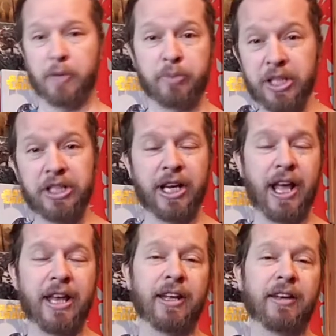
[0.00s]

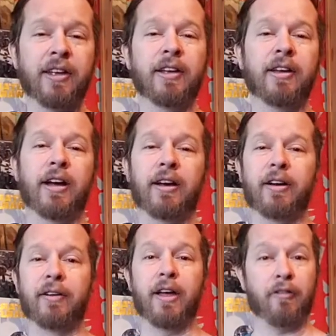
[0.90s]
Appreciate
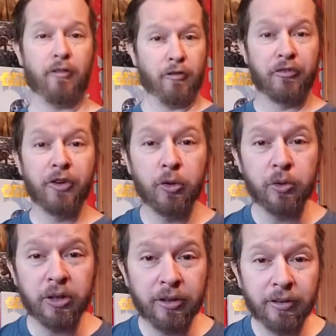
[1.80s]
Uh,
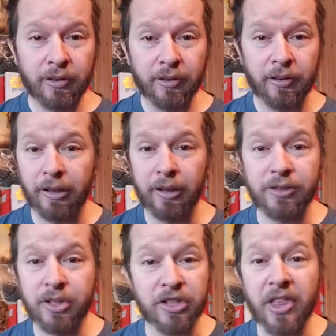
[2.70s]
food is
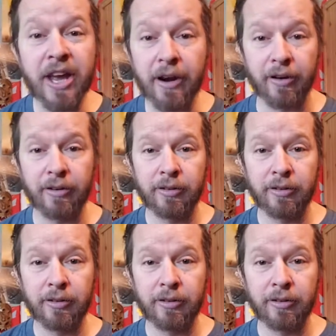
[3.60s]
just there.